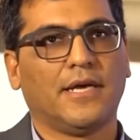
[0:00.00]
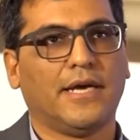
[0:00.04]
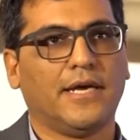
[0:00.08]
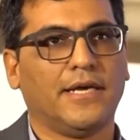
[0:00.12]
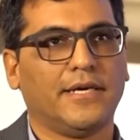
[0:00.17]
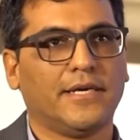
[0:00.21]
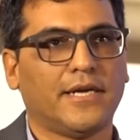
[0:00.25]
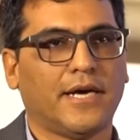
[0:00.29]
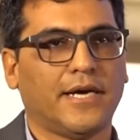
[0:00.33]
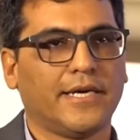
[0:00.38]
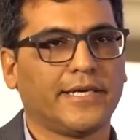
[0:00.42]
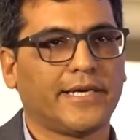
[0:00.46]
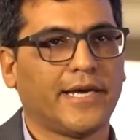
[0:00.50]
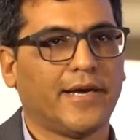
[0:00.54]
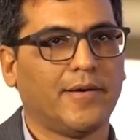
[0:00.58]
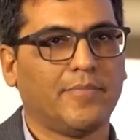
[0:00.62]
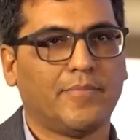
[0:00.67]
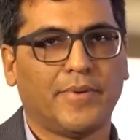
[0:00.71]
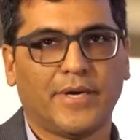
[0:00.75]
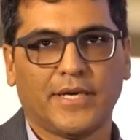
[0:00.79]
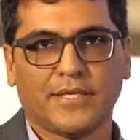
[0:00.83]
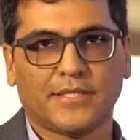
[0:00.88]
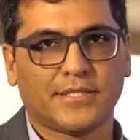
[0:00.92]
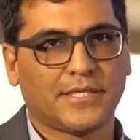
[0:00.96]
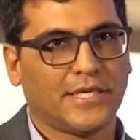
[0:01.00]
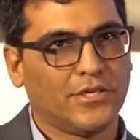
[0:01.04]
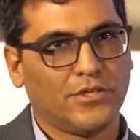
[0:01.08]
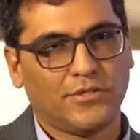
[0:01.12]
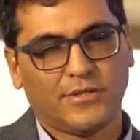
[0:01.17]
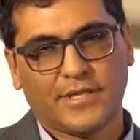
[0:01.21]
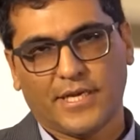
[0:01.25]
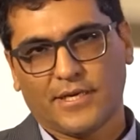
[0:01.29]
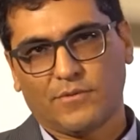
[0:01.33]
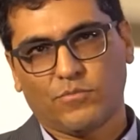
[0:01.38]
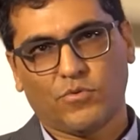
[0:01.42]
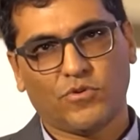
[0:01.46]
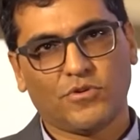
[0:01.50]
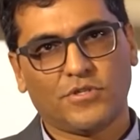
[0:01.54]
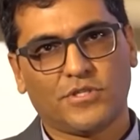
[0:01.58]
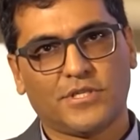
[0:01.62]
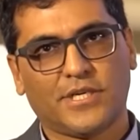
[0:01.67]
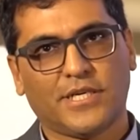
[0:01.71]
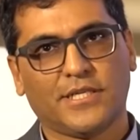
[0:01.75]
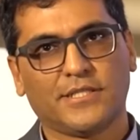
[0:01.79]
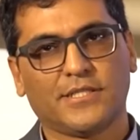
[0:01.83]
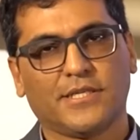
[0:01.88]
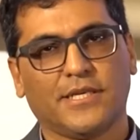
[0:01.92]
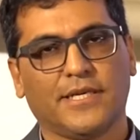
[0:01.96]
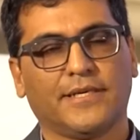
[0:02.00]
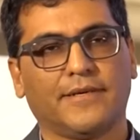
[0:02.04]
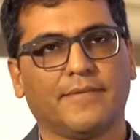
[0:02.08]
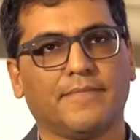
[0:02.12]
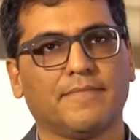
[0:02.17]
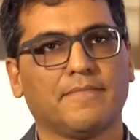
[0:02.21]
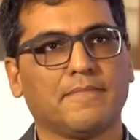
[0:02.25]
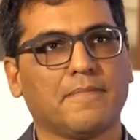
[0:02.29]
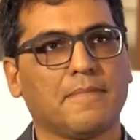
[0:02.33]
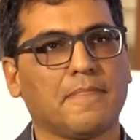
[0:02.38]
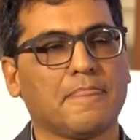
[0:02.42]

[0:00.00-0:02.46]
and high capex and translate.